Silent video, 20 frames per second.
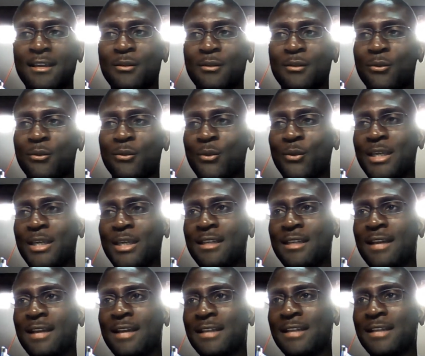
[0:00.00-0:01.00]
We
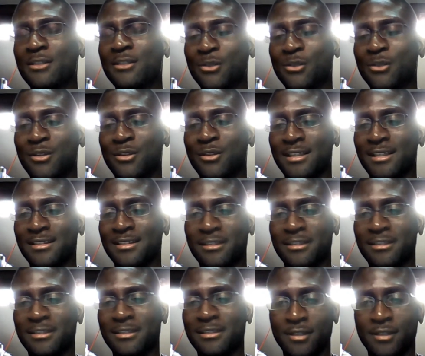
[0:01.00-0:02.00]
like to do things
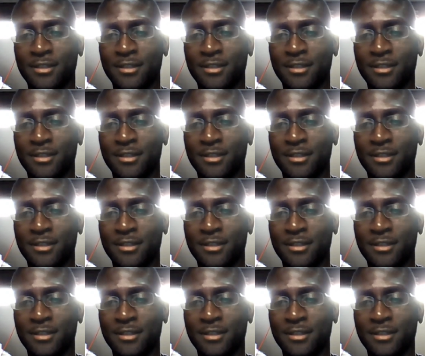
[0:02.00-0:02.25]
differently.